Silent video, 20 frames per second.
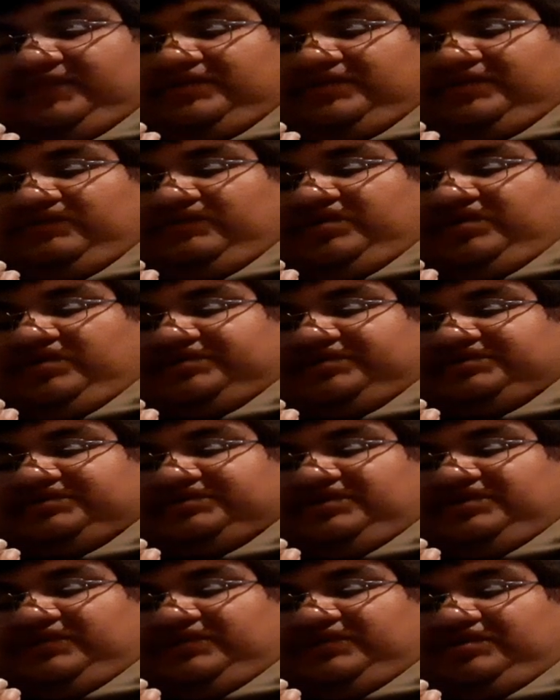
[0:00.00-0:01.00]
Rearguard
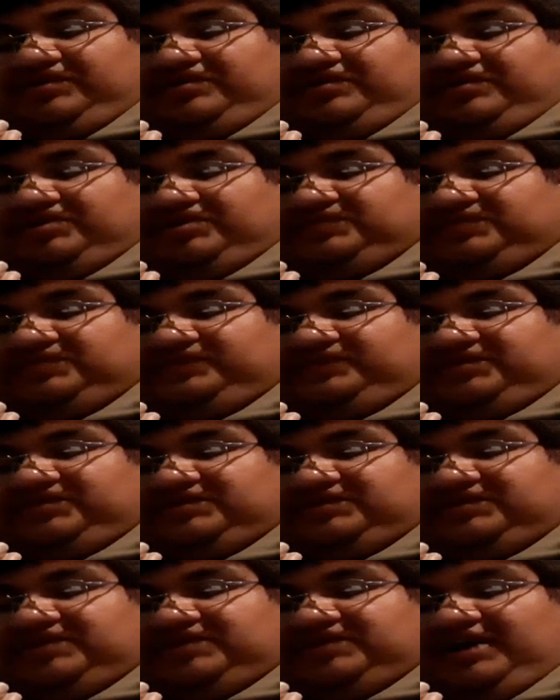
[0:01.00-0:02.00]
skill when your unit
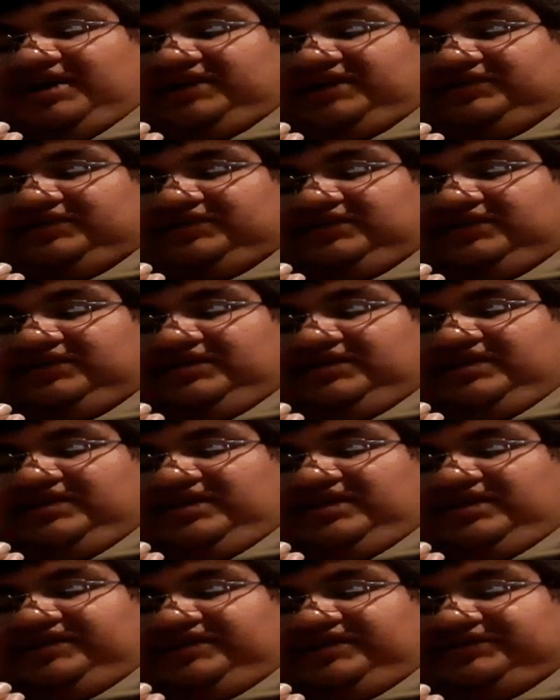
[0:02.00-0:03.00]
does not
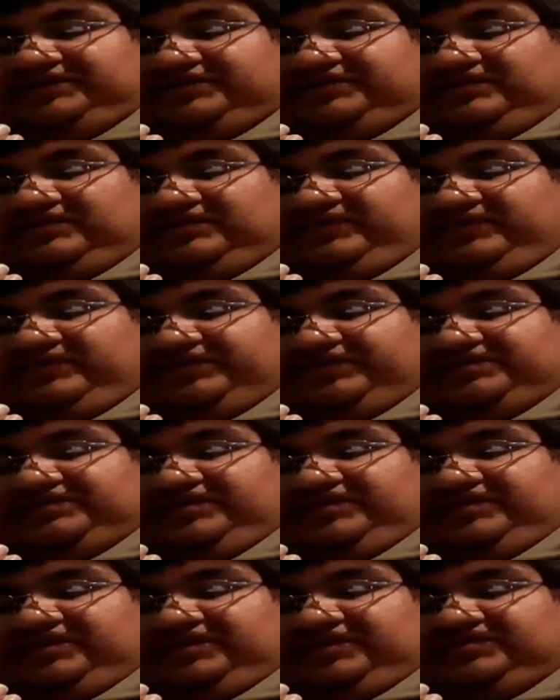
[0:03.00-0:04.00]
hit. Put this
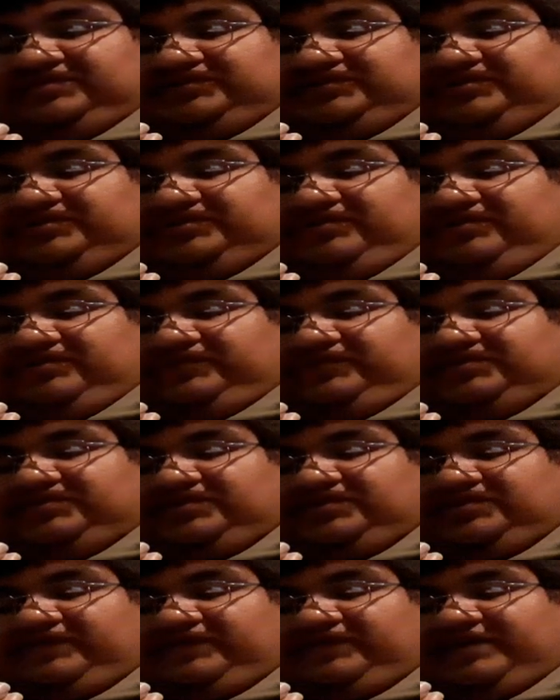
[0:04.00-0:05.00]
unit into your soul and return
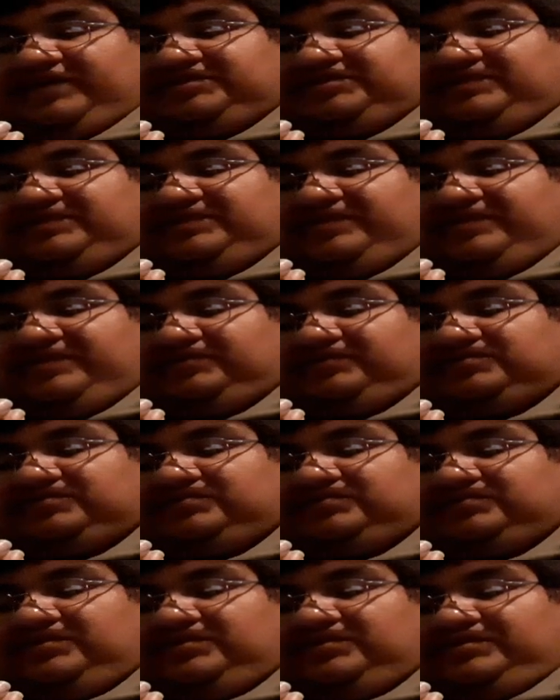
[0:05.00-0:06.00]
the Fantasy Petal
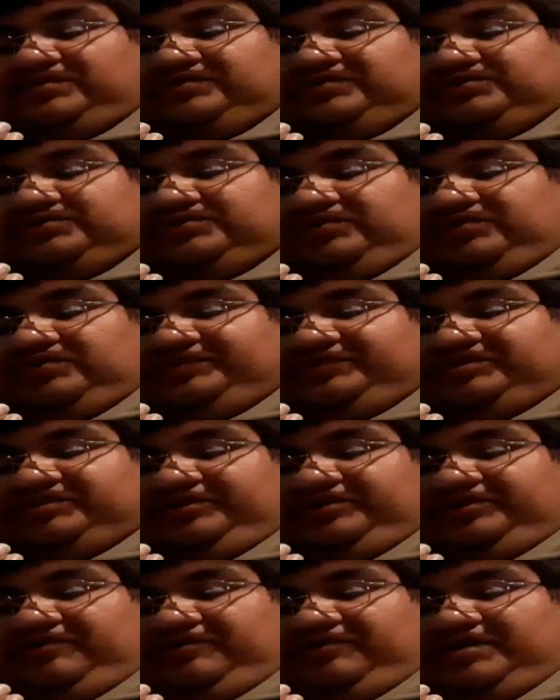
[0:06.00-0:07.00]
Storm
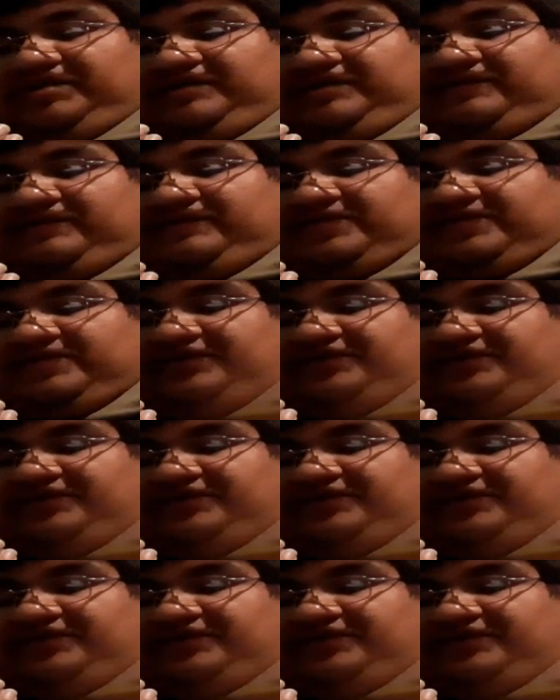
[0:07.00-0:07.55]
Shiryuki from you.